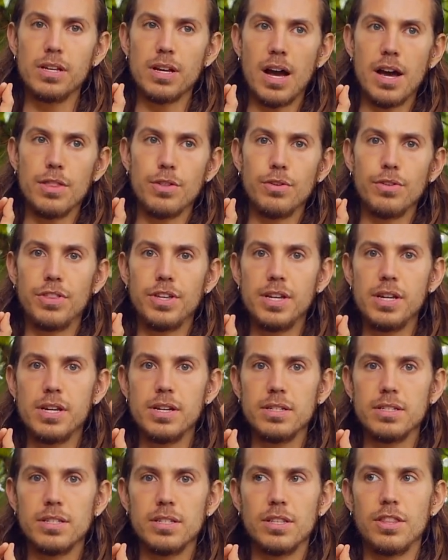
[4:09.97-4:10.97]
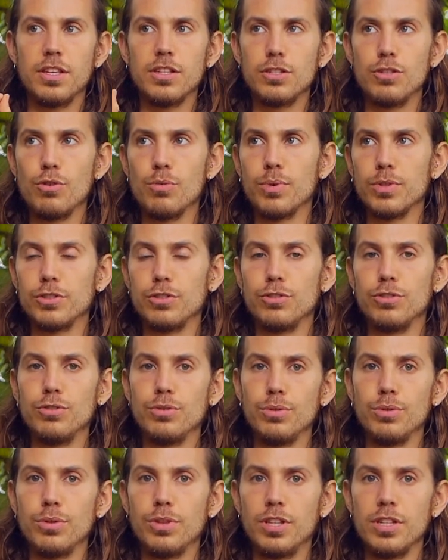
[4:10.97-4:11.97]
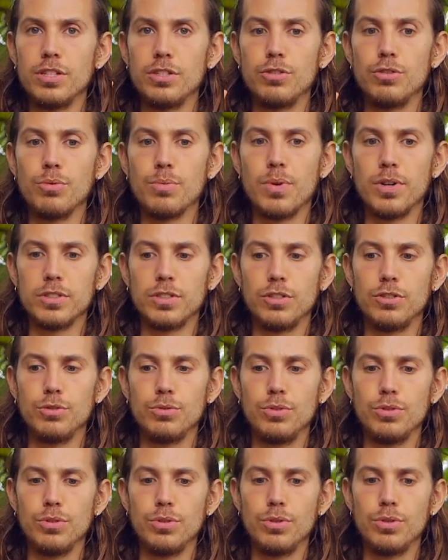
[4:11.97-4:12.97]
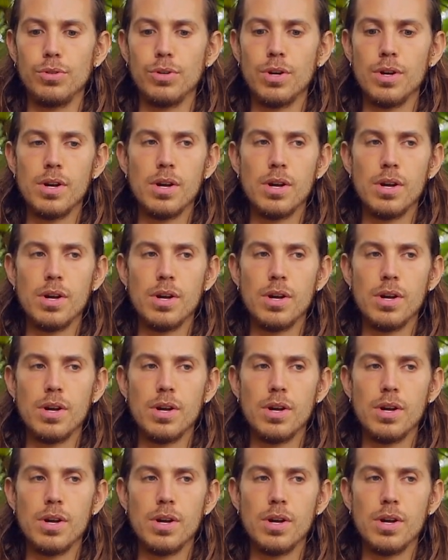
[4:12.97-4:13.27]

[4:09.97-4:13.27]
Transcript: other things you want to do, things you wanted to do,